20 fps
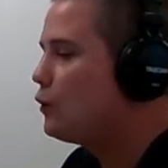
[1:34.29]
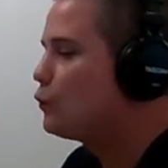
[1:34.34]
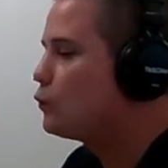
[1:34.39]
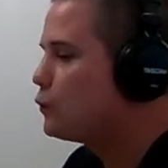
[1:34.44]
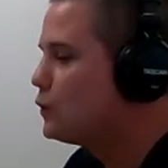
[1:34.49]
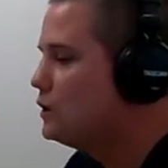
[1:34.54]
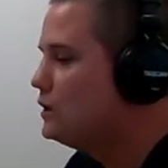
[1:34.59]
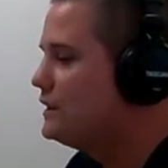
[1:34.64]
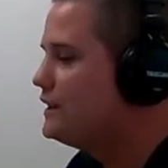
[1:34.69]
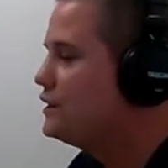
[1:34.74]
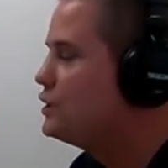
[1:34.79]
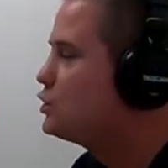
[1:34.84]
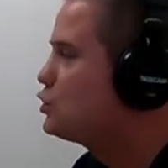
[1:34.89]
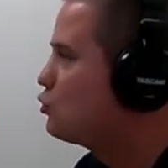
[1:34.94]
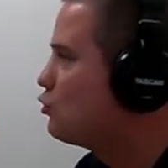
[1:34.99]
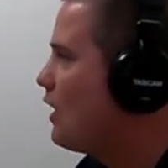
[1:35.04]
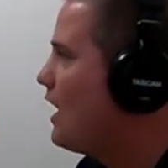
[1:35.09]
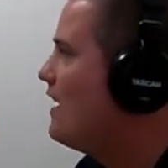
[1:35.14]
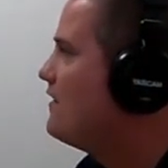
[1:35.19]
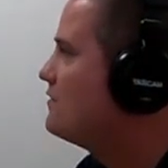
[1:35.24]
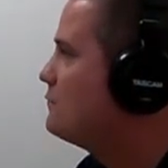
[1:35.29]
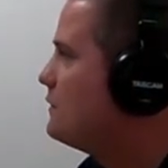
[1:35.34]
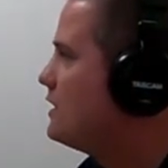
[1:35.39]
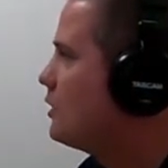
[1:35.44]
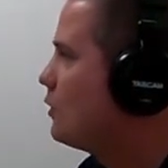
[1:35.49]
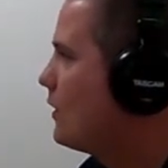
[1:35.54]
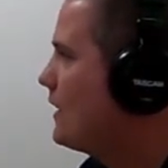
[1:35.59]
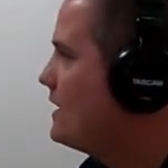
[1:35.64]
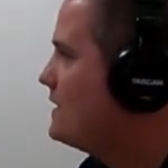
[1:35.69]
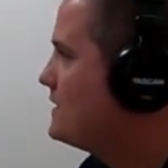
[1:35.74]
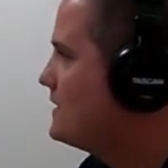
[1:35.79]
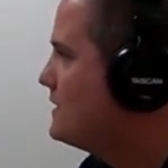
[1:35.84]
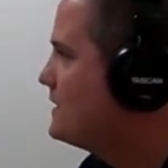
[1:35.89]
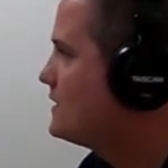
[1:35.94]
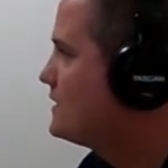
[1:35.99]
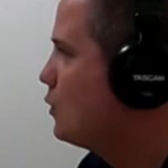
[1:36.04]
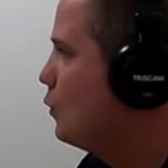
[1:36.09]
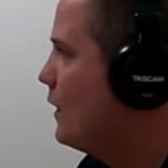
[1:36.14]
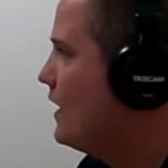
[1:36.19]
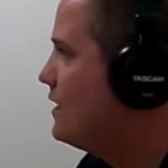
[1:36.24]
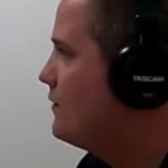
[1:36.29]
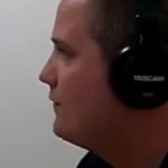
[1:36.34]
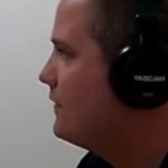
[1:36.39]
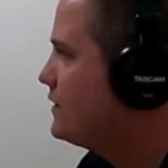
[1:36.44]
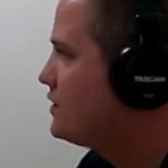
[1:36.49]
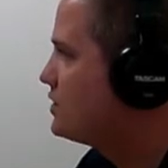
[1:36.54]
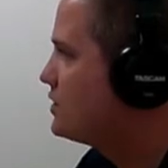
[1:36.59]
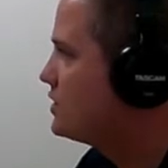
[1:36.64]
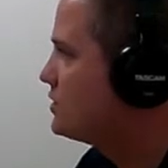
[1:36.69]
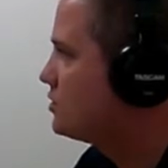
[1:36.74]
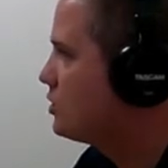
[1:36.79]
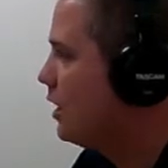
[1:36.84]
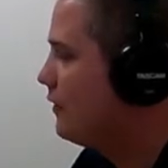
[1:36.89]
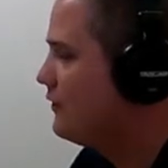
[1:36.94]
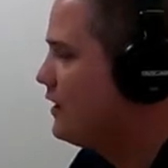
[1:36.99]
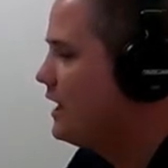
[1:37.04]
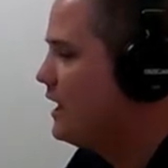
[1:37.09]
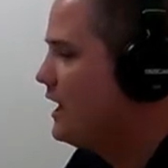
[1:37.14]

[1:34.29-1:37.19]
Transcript: that really drives me crazy is the way he finishes it off.